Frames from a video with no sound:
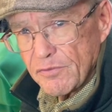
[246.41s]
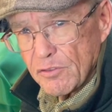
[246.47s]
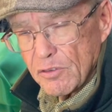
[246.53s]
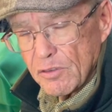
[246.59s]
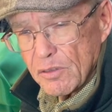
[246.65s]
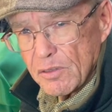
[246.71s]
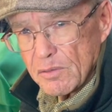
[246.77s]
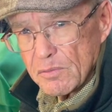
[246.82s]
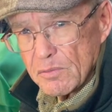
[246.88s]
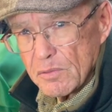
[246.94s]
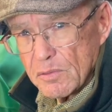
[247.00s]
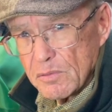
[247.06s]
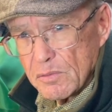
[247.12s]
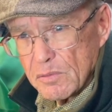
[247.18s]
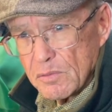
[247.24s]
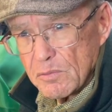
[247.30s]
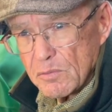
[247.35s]
the
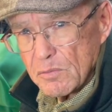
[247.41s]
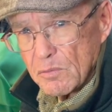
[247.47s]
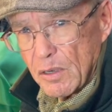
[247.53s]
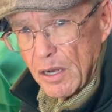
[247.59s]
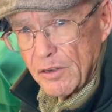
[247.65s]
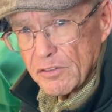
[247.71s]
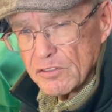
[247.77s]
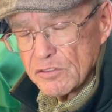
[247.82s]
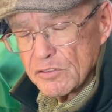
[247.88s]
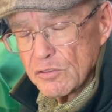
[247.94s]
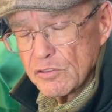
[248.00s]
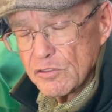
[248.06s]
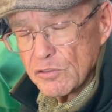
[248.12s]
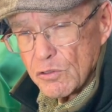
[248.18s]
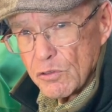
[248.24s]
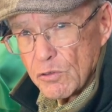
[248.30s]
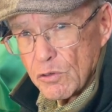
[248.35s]
round is too
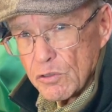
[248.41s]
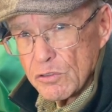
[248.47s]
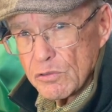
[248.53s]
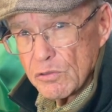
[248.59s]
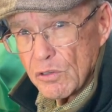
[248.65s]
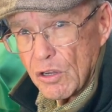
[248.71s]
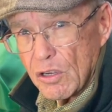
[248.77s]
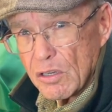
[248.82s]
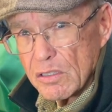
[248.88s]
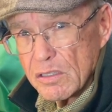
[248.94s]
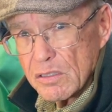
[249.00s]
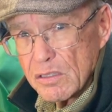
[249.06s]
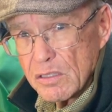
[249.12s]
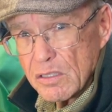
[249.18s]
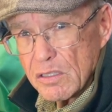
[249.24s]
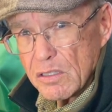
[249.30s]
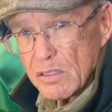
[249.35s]
short or too long.
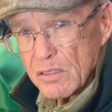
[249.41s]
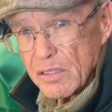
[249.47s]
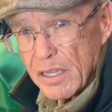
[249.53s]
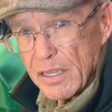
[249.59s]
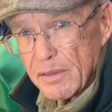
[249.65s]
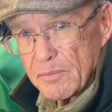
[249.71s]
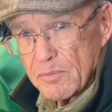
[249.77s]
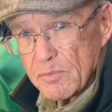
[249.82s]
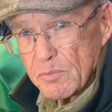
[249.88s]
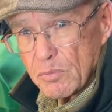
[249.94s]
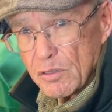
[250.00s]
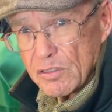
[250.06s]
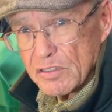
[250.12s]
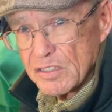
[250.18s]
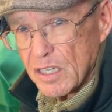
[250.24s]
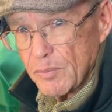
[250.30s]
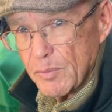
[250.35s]
Okay,
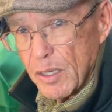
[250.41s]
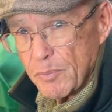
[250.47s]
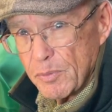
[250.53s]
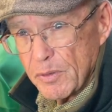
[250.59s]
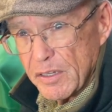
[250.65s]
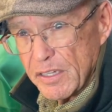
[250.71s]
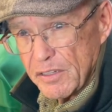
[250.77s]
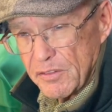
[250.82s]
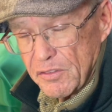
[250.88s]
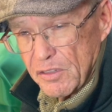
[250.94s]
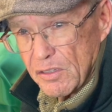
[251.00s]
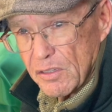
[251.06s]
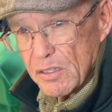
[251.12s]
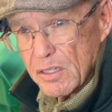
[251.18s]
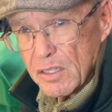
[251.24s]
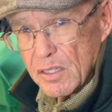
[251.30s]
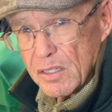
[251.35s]
bullets come up and hit the
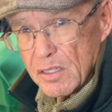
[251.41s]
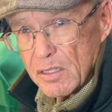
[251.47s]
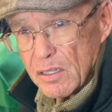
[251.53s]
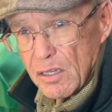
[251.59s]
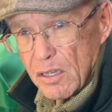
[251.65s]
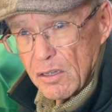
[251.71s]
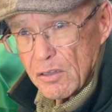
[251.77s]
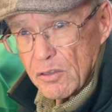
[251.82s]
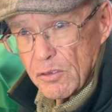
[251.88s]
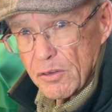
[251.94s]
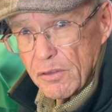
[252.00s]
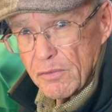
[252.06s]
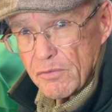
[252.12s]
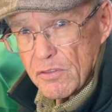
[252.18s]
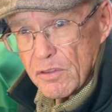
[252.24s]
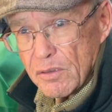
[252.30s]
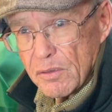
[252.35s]
hood
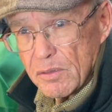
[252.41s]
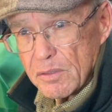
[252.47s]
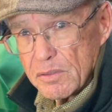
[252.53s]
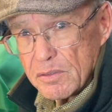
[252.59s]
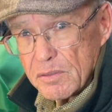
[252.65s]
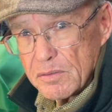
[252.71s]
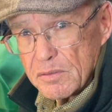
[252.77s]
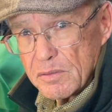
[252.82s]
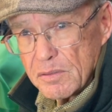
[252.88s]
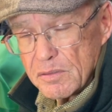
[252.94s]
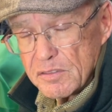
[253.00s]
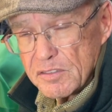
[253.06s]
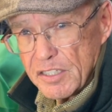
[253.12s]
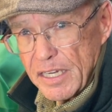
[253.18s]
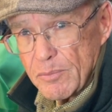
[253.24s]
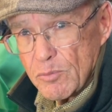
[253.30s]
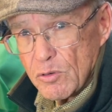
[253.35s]
of the
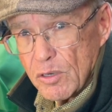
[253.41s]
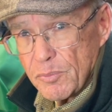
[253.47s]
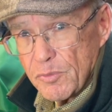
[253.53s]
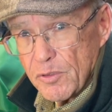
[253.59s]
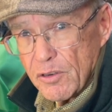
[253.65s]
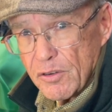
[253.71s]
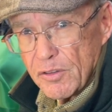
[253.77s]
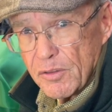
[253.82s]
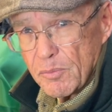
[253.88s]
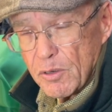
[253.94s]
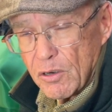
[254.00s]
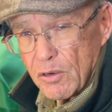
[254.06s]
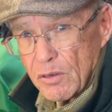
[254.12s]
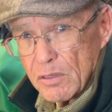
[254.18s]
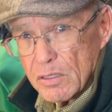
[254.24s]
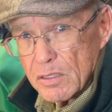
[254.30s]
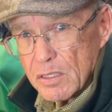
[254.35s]
chamber up there in the
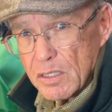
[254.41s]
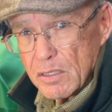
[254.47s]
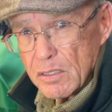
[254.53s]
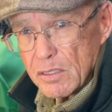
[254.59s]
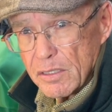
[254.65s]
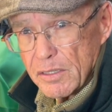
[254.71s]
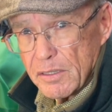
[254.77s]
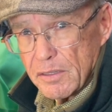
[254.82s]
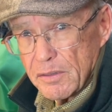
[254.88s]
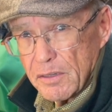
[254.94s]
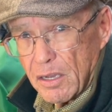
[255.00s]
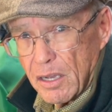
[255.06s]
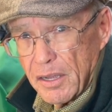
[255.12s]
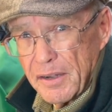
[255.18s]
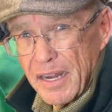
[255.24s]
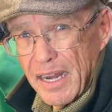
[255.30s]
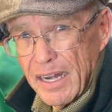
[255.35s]
barrel at an
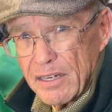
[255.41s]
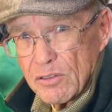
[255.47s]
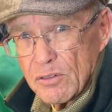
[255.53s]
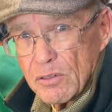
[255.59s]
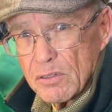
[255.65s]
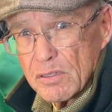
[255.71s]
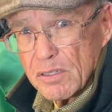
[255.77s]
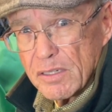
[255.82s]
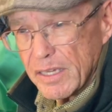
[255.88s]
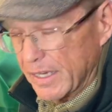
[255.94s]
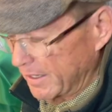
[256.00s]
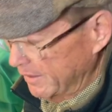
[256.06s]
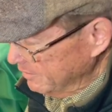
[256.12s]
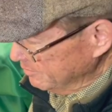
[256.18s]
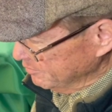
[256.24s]
odd angle, and